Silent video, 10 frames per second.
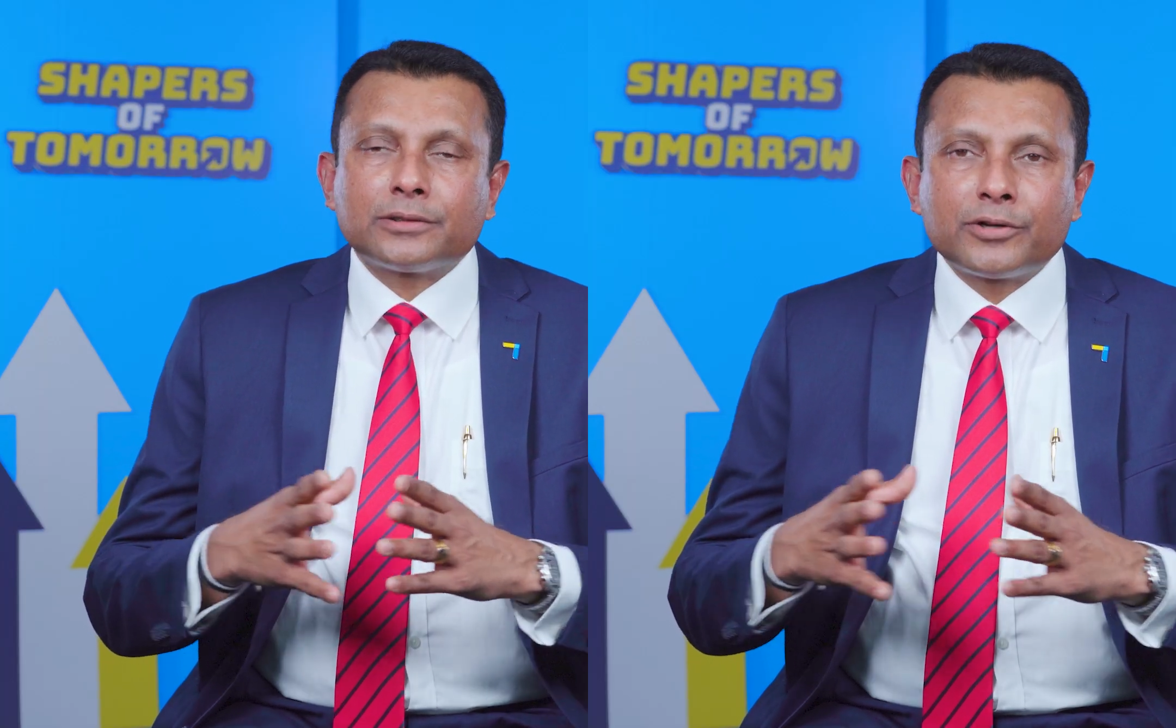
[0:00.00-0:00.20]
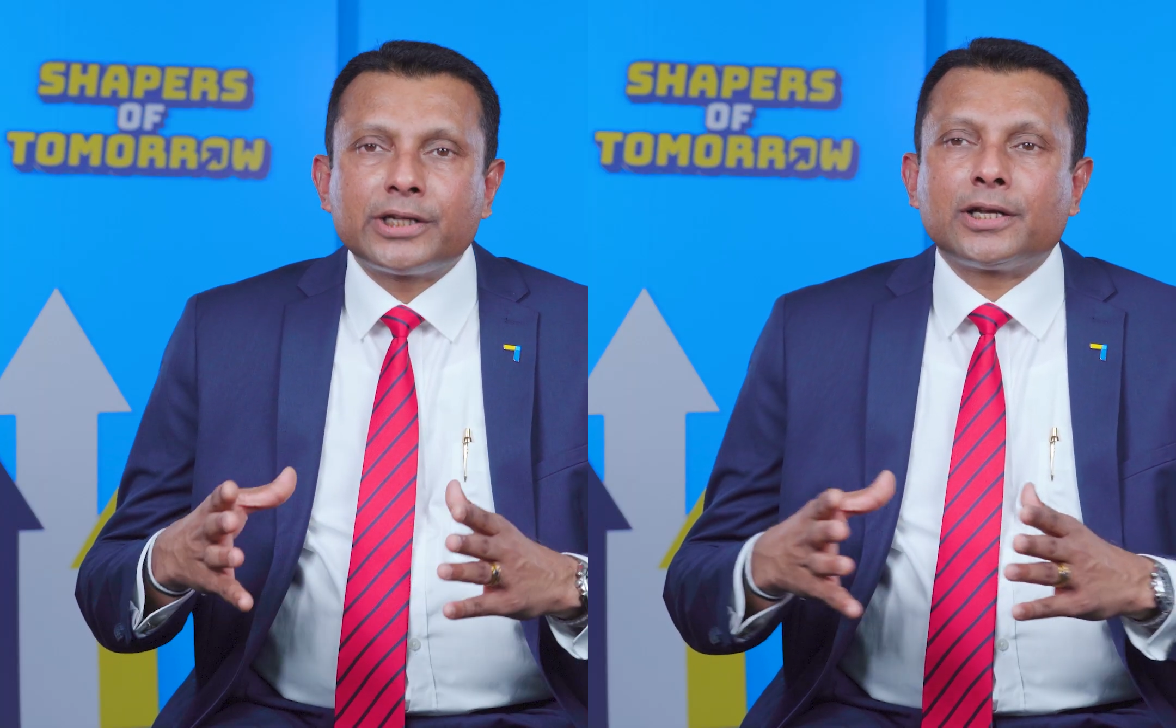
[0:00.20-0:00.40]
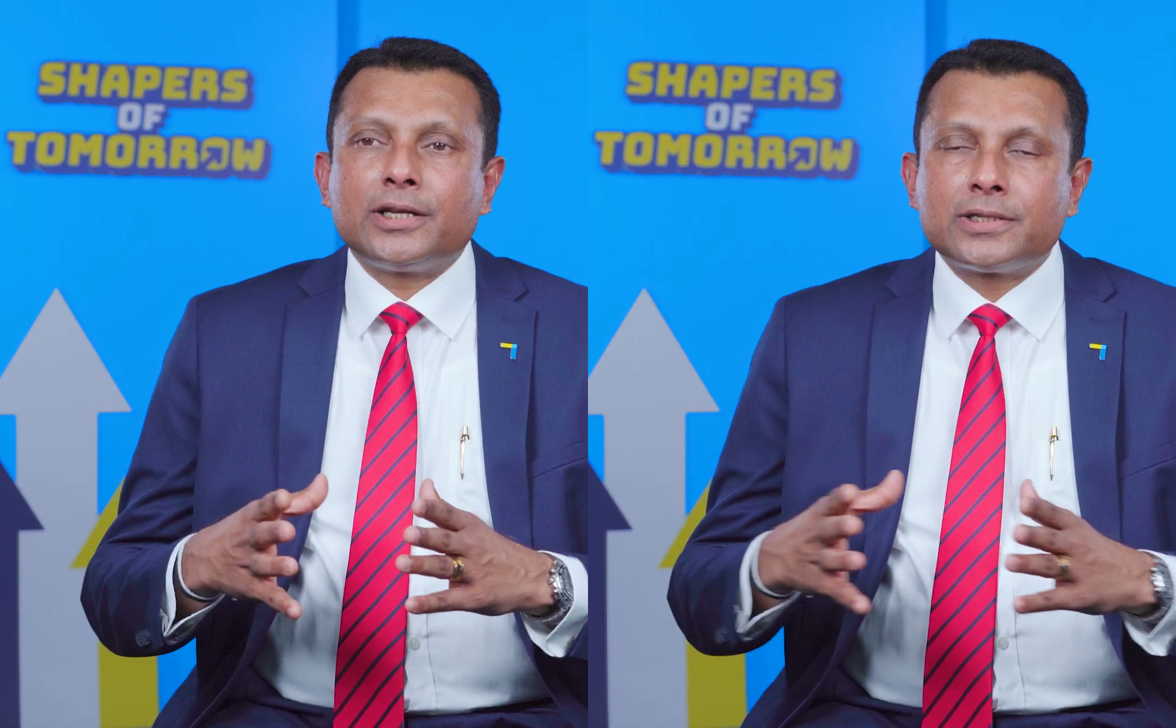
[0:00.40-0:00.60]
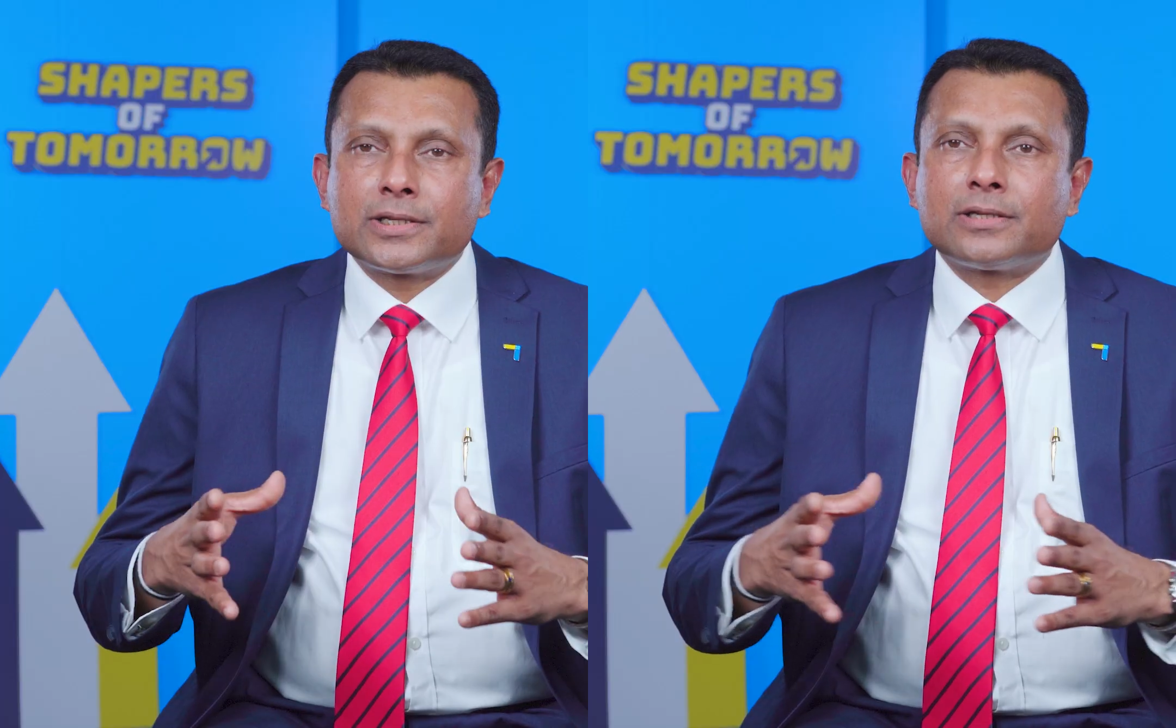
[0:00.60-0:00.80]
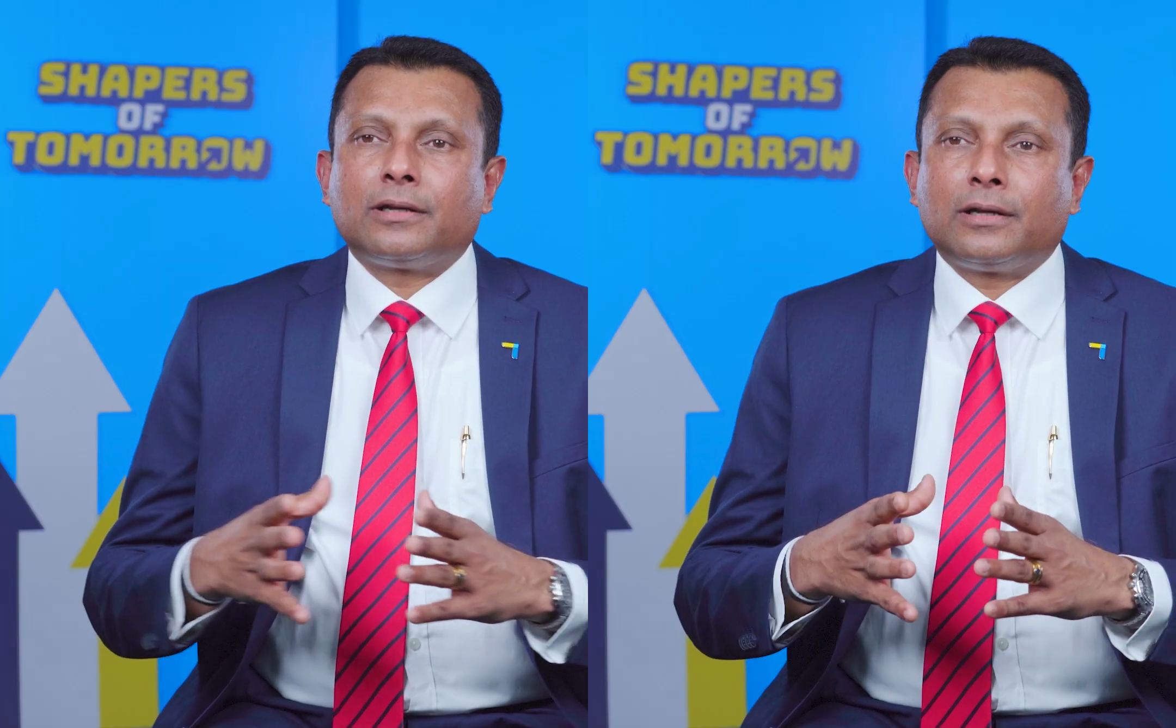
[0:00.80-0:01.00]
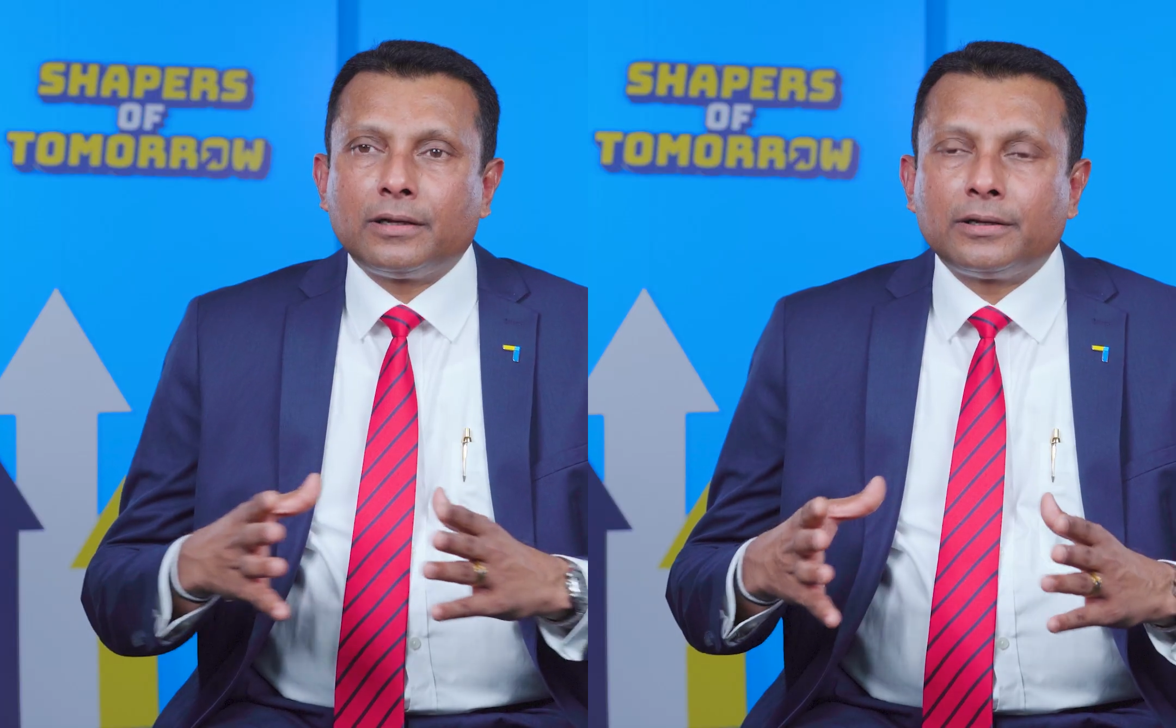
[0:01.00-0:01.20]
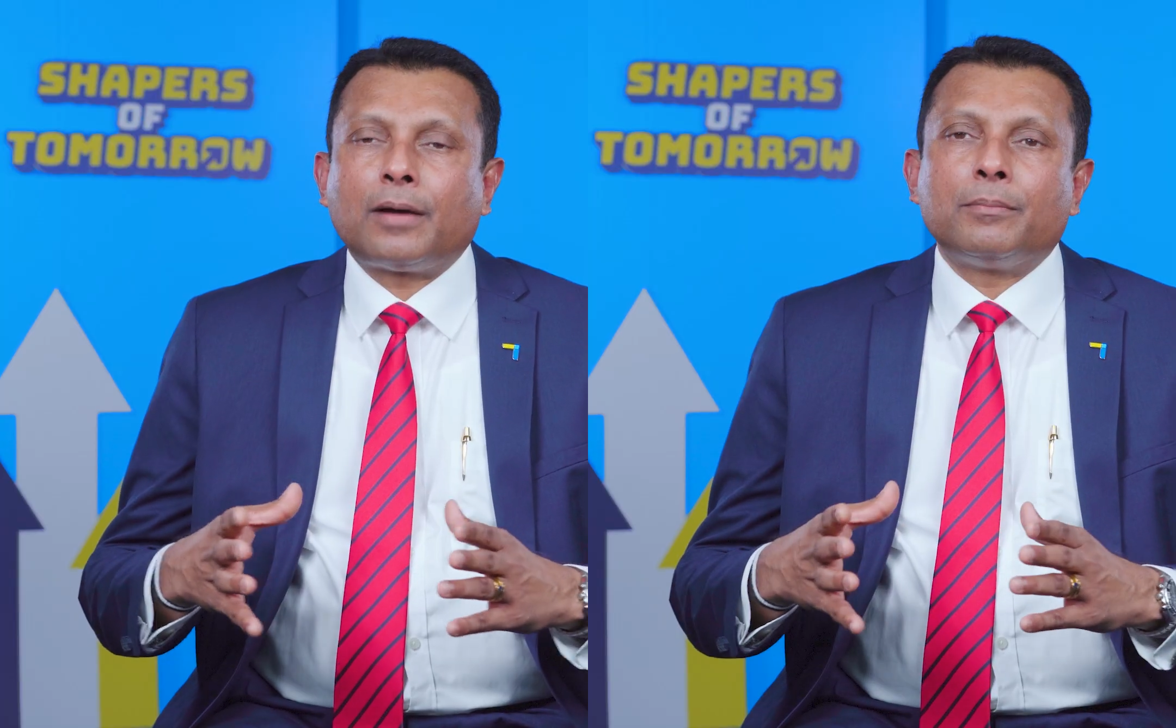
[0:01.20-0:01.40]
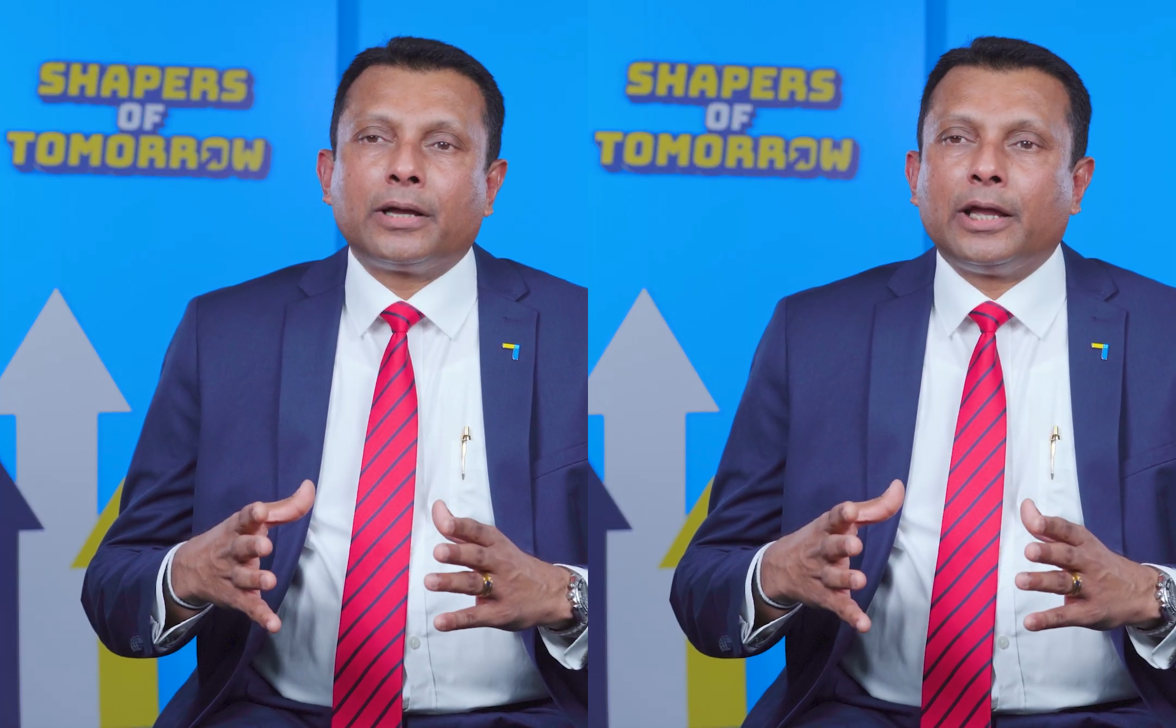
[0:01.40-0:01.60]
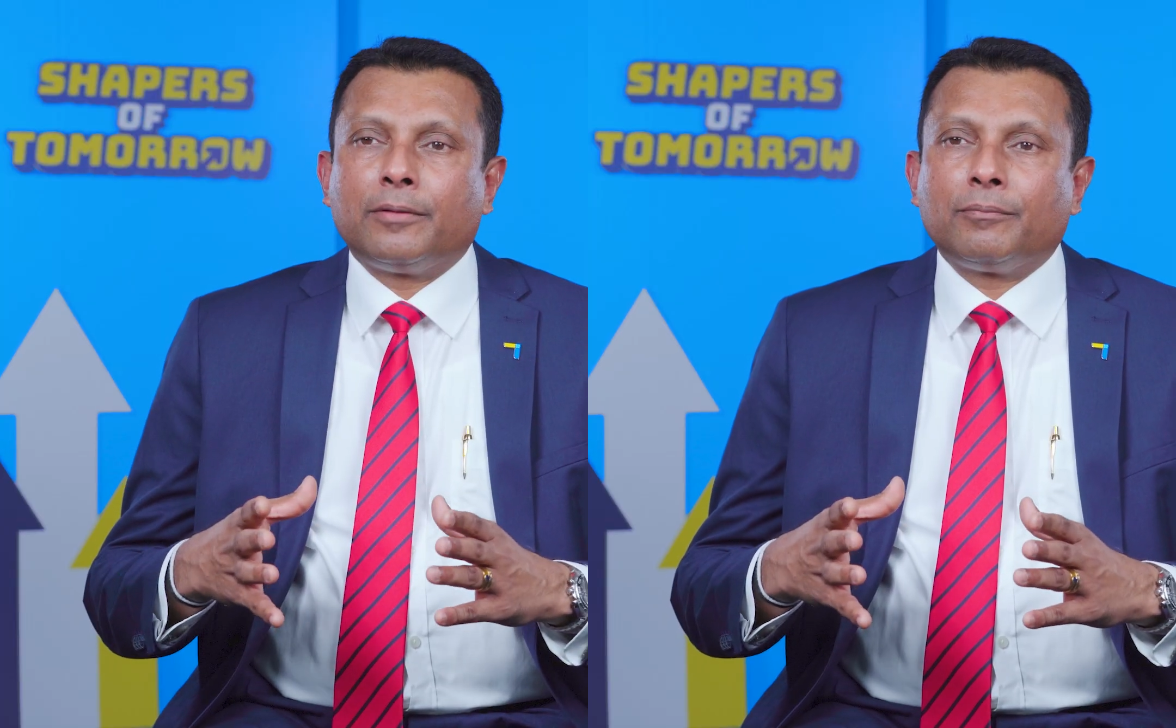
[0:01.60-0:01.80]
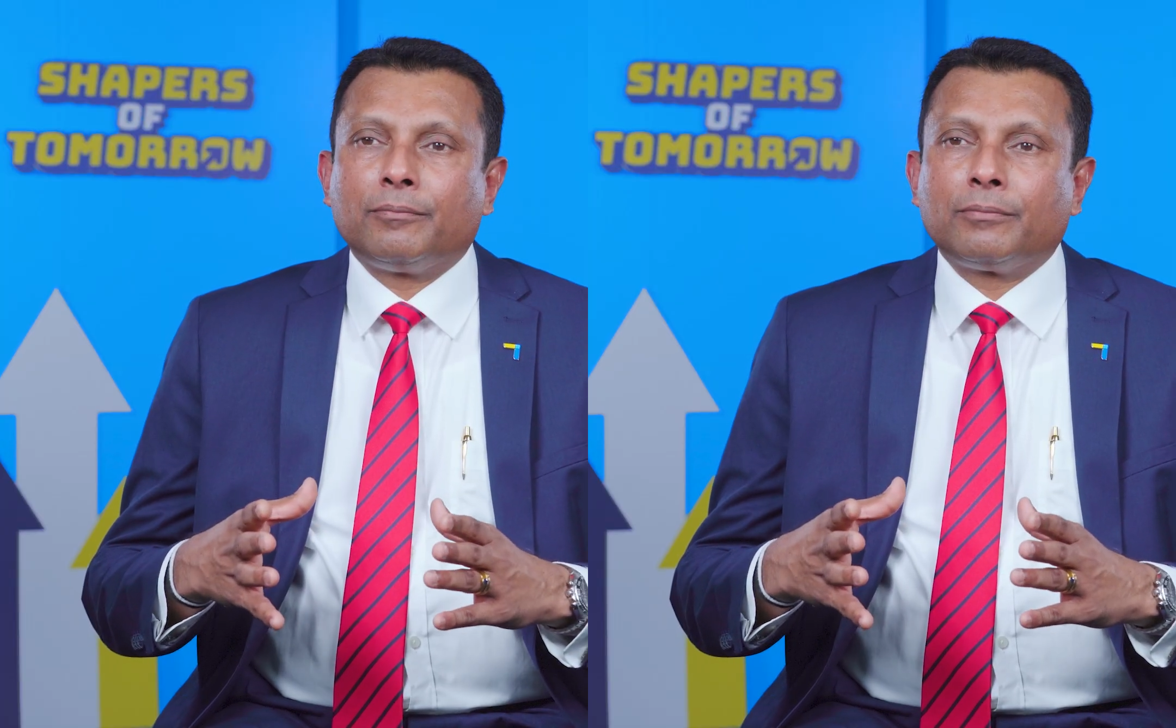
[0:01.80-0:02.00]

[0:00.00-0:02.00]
retail is a number game,